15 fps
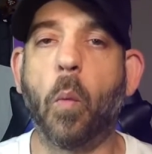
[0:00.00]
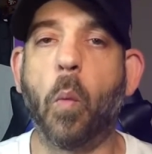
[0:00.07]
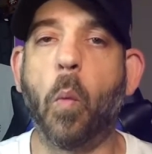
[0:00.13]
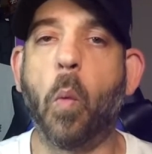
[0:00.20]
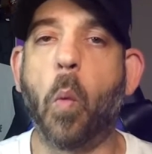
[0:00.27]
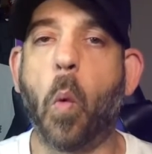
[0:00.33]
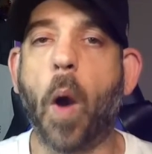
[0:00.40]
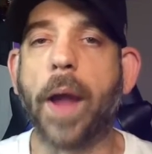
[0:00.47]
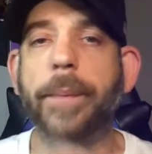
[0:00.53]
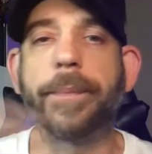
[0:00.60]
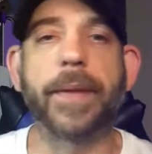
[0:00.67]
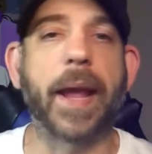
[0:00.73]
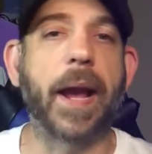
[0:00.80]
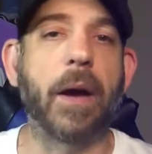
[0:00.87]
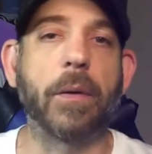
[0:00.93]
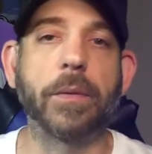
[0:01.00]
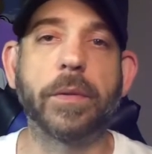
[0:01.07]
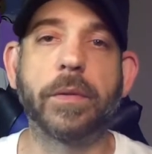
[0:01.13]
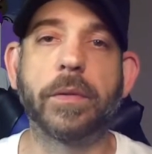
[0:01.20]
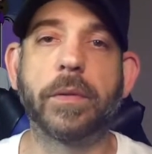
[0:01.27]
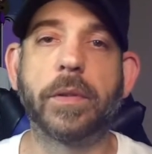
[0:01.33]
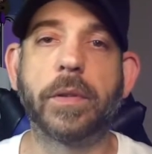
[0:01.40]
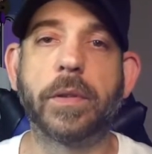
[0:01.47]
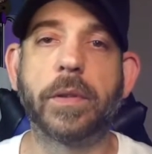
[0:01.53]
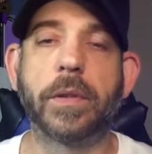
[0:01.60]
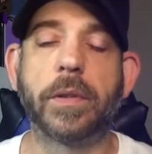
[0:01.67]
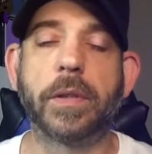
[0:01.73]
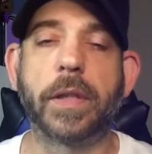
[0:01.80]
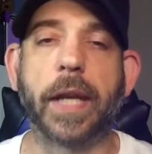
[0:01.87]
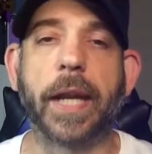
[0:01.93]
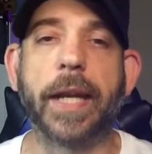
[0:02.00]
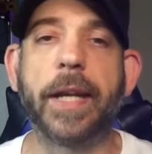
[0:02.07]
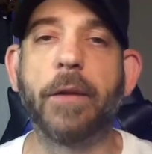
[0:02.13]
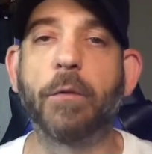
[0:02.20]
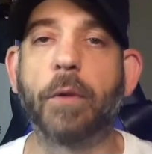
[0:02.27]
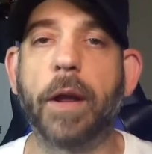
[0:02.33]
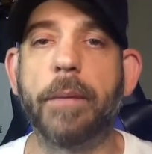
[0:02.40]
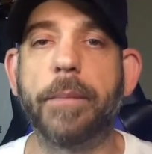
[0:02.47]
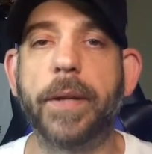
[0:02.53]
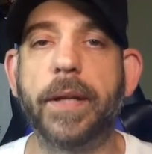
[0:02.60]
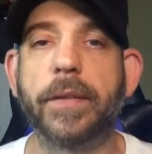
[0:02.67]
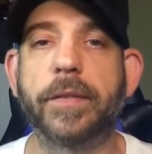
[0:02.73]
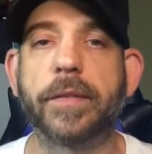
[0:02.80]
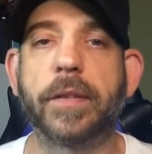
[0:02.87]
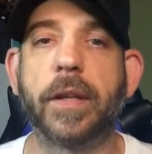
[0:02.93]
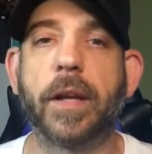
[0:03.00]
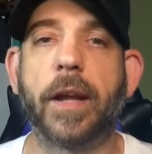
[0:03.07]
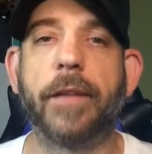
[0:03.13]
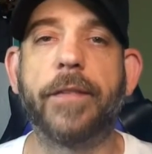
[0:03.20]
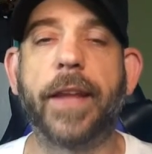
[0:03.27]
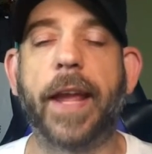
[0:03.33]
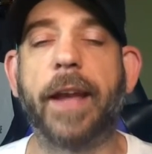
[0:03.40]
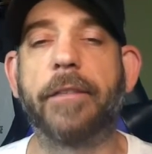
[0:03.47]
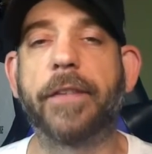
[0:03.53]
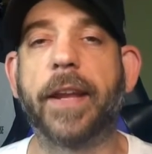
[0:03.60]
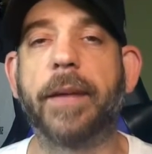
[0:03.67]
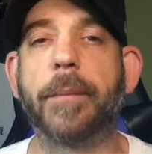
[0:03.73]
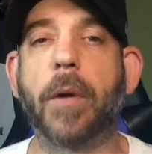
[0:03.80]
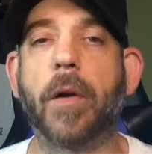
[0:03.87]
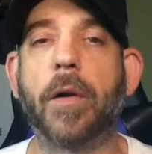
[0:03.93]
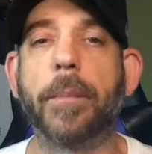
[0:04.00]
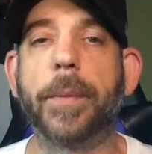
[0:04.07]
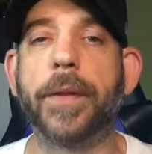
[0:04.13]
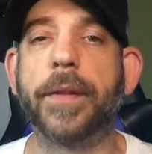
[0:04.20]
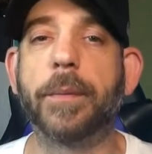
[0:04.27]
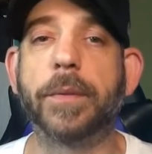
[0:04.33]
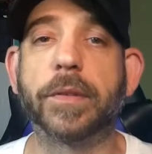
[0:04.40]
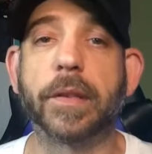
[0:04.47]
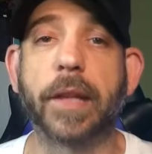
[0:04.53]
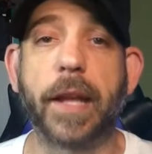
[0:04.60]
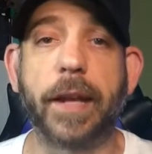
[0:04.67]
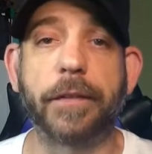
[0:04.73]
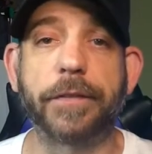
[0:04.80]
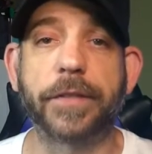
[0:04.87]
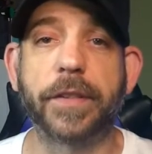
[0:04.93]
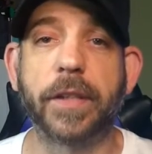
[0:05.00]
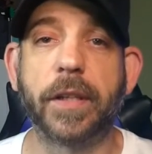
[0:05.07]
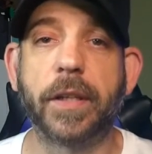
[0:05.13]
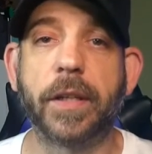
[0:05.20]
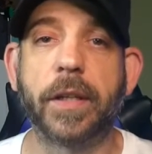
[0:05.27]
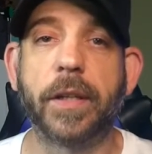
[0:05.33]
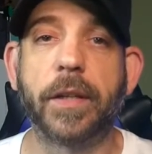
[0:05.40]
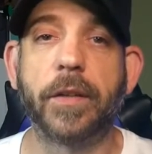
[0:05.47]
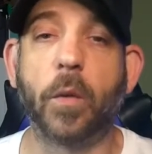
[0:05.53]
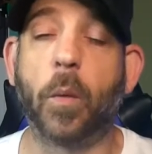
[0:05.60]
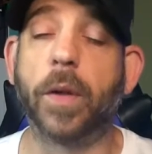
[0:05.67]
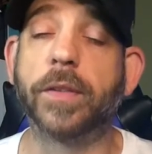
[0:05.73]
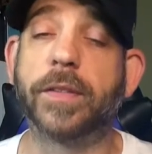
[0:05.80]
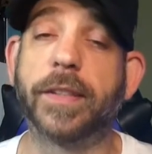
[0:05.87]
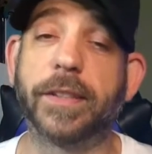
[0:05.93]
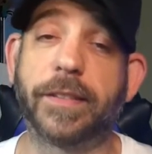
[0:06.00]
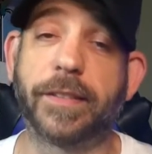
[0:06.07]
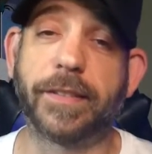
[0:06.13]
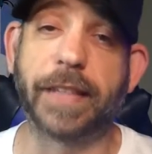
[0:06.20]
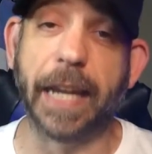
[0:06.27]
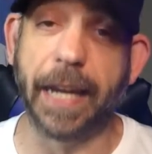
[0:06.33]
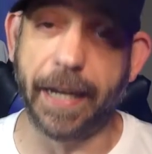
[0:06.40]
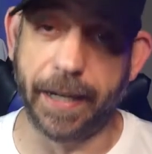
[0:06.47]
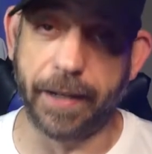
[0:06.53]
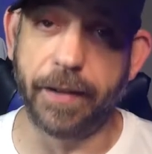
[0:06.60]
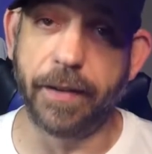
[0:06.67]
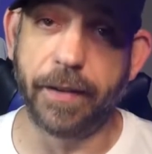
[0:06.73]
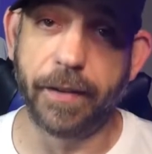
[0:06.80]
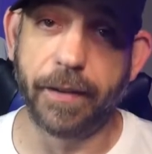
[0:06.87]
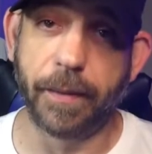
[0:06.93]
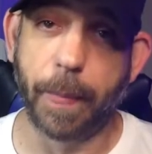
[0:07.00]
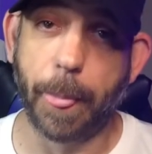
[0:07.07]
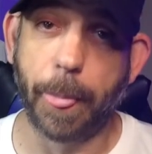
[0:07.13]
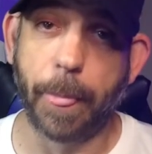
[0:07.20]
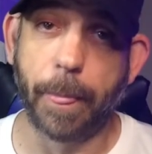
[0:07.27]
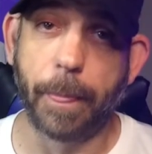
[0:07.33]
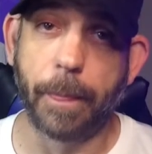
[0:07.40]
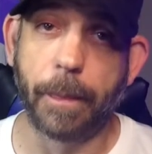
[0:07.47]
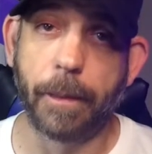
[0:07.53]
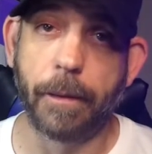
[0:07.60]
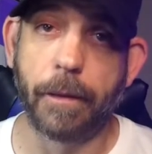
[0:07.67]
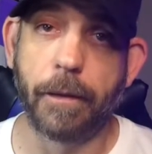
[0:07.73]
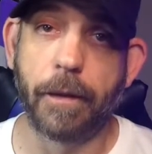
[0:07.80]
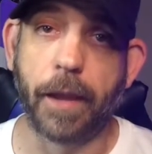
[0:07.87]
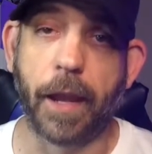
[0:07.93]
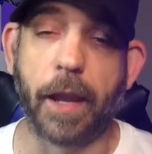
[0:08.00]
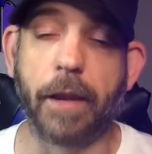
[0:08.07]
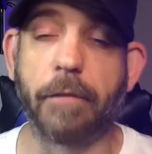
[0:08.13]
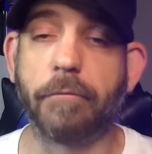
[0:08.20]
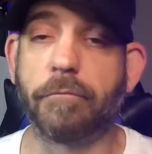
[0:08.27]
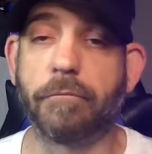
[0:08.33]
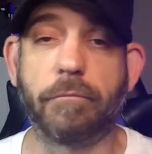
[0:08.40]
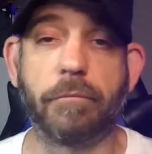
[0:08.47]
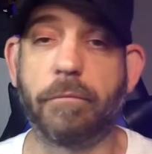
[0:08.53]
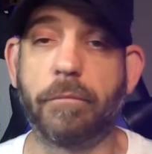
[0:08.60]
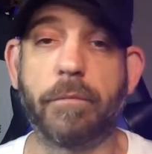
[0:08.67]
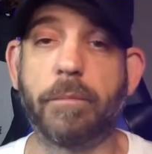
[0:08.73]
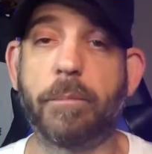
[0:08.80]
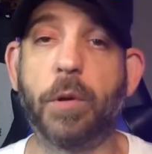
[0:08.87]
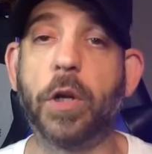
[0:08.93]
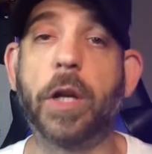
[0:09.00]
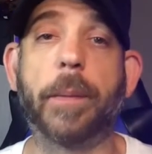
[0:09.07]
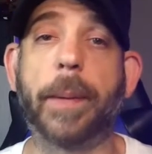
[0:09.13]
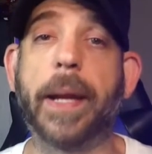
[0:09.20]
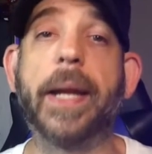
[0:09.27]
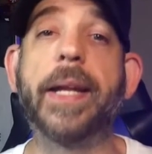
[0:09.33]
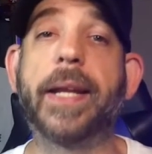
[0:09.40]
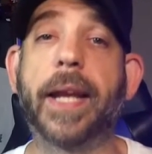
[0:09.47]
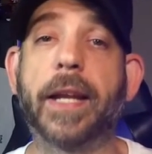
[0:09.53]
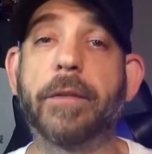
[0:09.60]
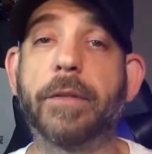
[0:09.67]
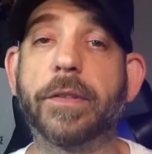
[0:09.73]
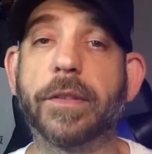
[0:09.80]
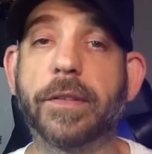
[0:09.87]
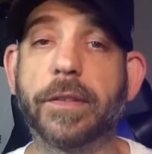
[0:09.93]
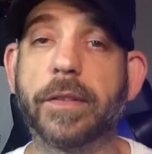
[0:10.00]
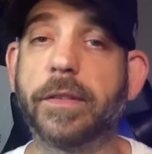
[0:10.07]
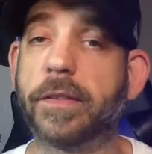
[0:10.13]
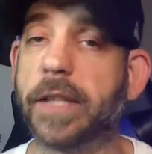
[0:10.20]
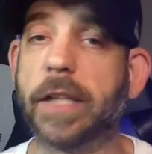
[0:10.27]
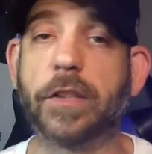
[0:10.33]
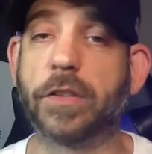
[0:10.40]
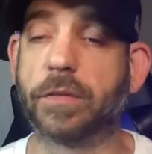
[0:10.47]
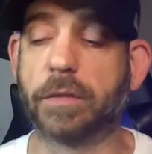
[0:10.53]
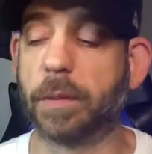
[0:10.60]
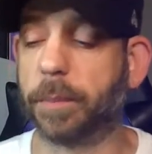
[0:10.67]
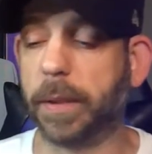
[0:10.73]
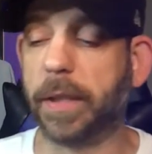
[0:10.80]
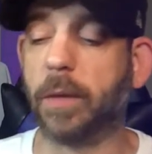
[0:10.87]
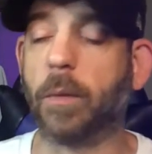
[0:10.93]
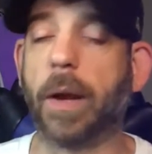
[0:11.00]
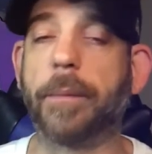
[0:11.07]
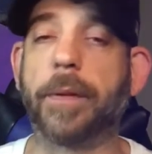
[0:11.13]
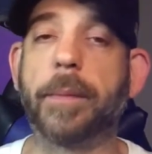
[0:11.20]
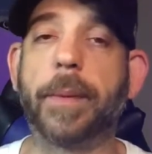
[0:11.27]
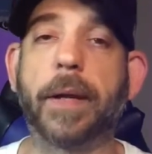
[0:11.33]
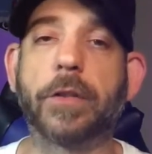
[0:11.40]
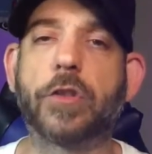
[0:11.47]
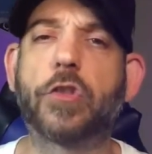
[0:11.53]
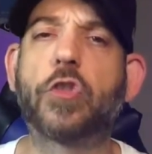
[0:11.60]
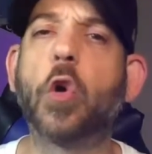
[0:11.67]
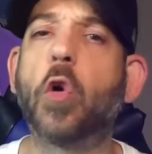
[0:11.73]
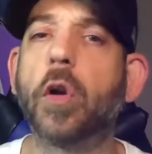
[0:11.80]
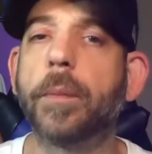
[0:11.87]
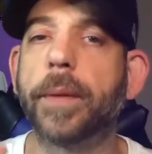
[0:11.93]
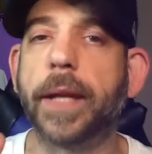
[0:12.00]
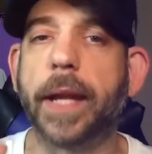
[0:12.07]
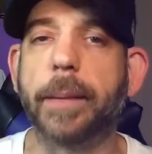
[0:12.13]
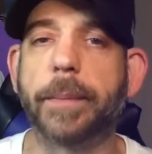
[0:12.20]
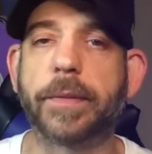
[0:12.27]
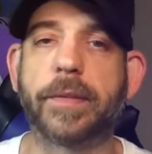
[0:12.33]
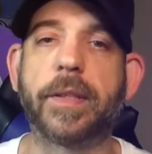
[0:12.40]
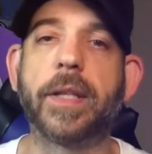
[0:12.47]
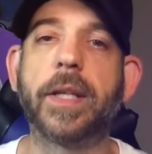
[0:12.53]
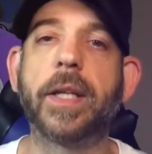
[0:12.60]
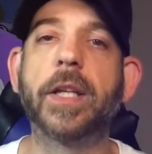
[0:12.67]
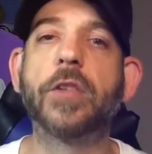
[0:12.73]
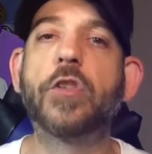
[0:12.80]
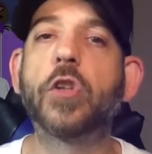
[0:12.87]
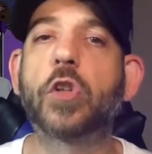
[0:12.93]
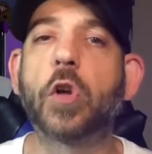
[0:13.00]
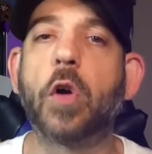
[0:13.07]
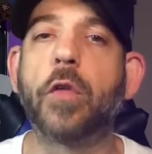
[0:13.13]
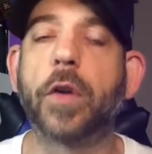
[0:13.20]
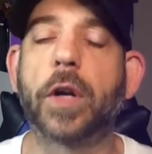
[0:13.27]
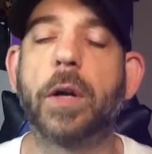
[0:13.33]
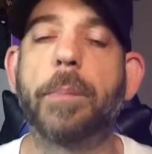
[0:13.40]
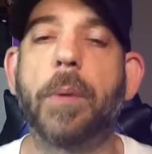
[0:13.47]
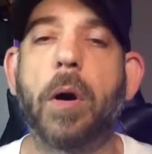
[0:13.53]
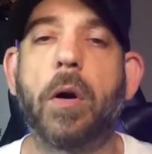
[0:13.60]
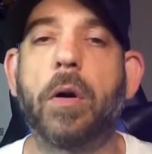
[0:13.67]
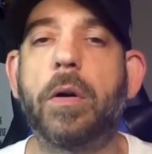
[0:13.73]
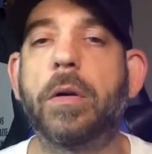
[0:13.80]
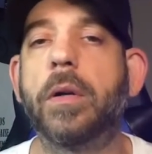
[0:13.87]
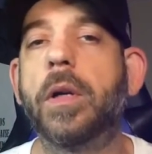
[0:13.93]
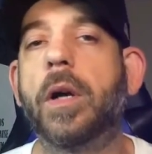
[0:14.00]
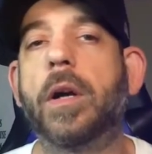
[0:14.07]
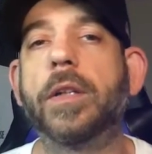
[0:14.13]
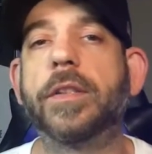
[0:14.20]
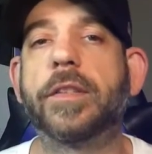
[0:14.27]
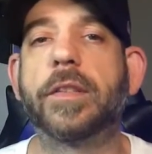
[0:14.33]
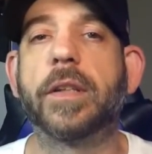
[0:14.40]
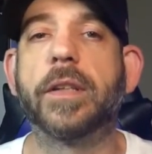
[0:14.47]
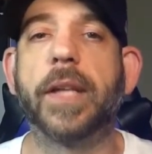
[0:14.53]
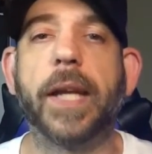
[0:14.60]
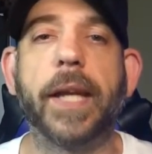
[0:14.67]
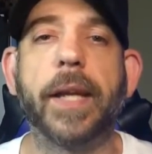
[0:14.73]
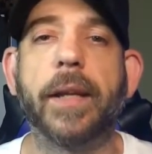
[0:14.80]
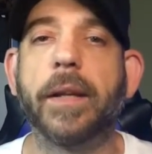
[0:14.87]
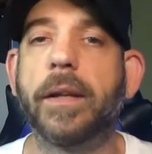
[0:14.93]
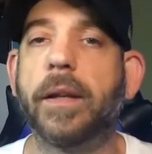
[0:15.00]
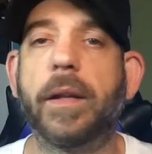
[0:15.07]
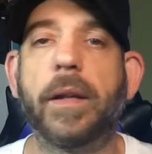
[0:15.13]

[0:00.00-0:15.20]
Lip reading: wiped out any remnants of the Afghan army that was left, the ones that stayed and put up any kind of resistance. They just completely wiped them out, stormed the embassy, took over Kabul on Sunday,